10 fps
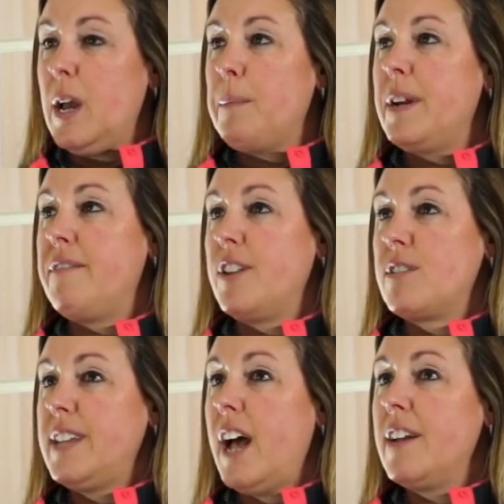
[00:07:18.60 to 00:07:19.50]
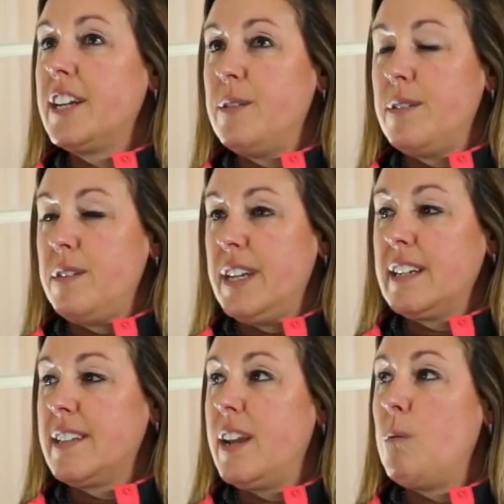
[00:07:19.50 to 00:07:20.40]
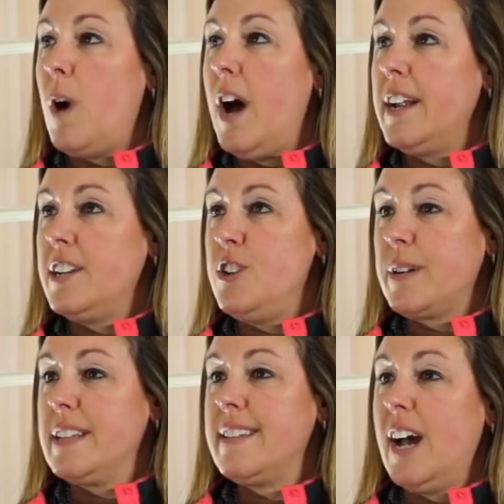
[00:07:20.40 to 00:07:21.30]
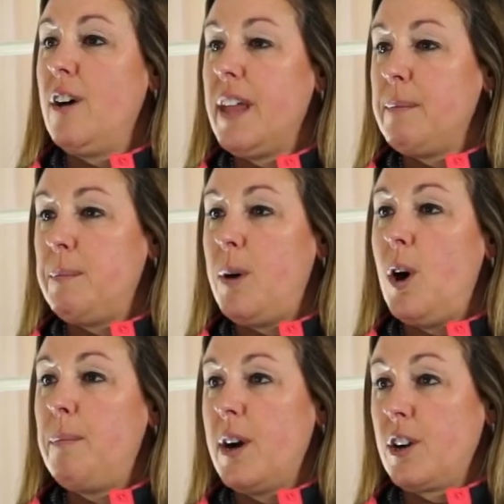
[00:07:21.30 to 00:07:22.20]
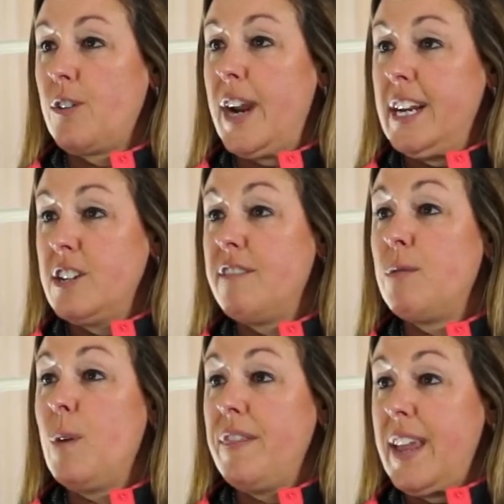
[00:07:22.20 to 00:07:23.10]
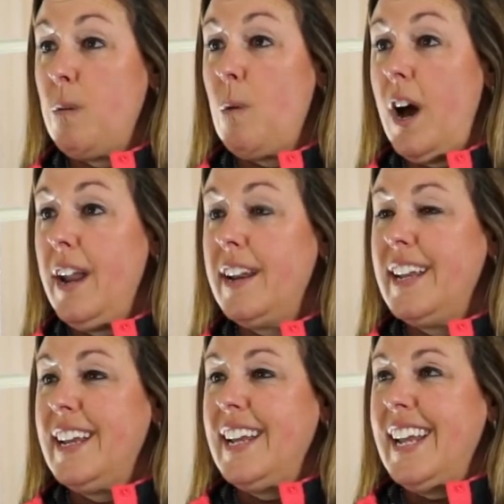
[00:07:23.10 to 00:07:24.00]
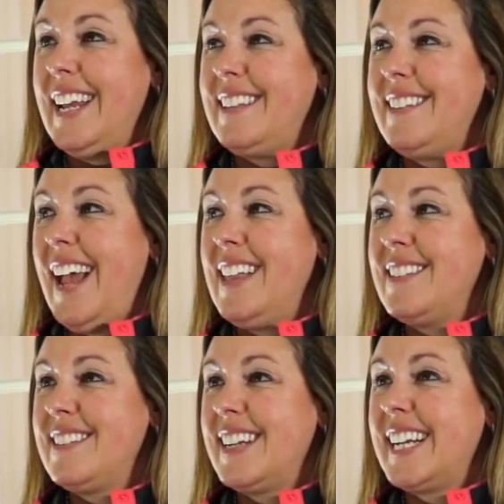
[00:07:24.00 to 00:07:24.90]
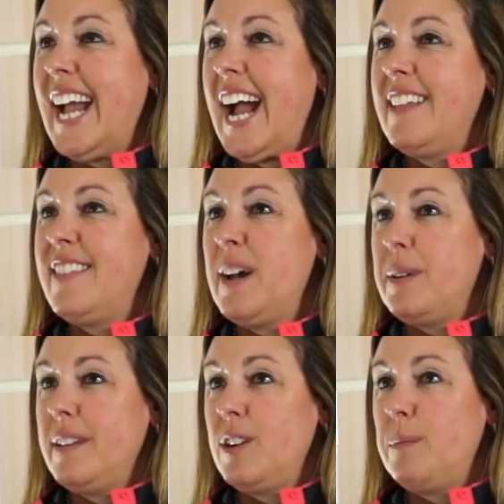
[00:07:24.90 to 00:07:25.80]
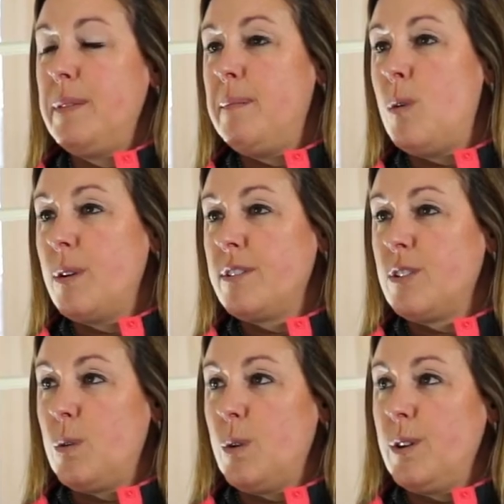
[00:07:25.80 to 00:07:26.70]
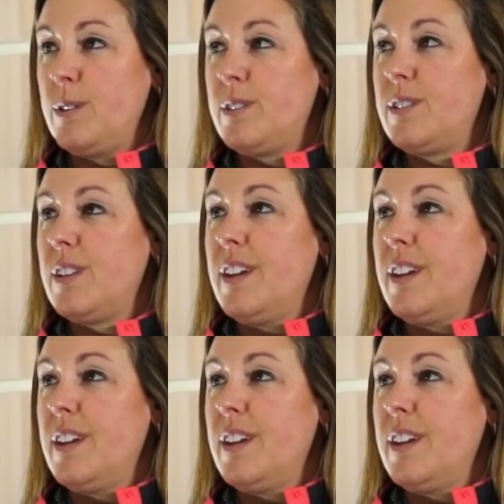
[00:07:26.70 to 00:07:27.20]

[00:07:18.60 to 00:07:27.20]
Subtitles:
But if they're telling you the things they want and you can tell them a ballpark range of what they want, it tends to guide them a little bit more towards,